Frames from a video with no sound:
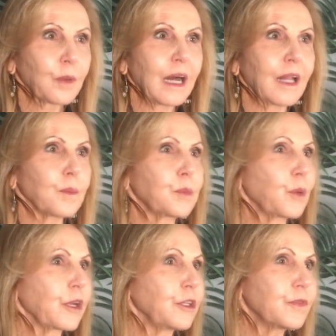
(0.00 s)
Well,
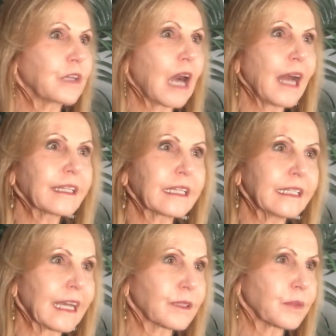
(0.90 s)
boy, you've got to
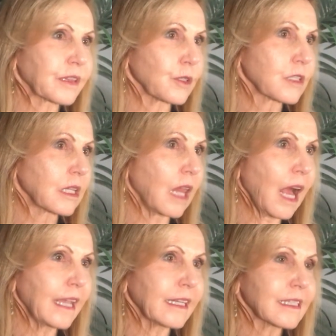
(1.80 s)
connect with those
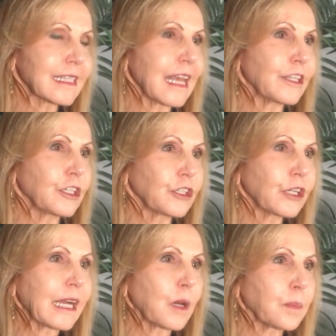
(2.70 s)
clients, and you're
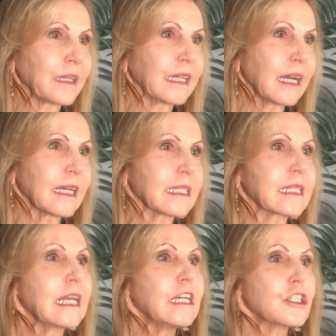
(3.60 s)
helping us
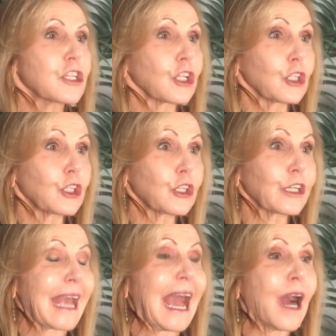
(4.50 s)
to
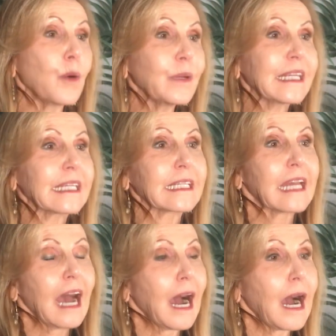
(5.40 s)
learn how we can
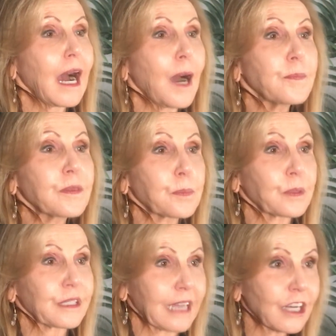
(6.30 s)
up the
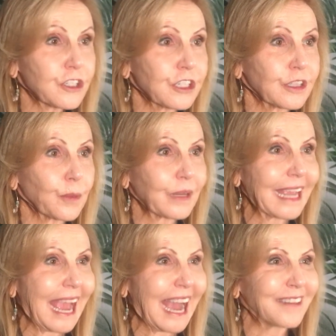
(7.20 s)
production that we
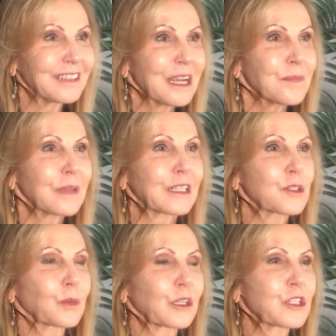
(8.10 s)
have
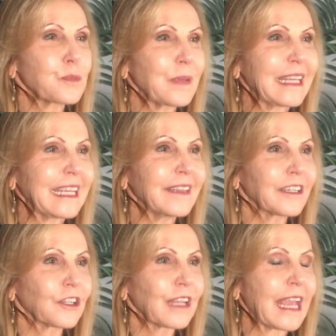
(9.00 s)
because we're speaking
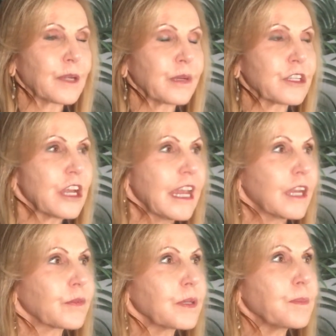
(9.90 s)
their language.
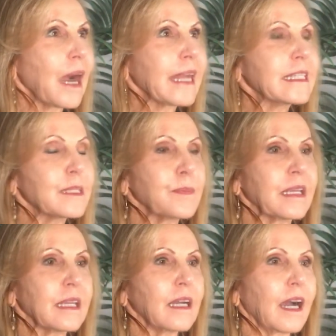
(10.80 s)
It reminds me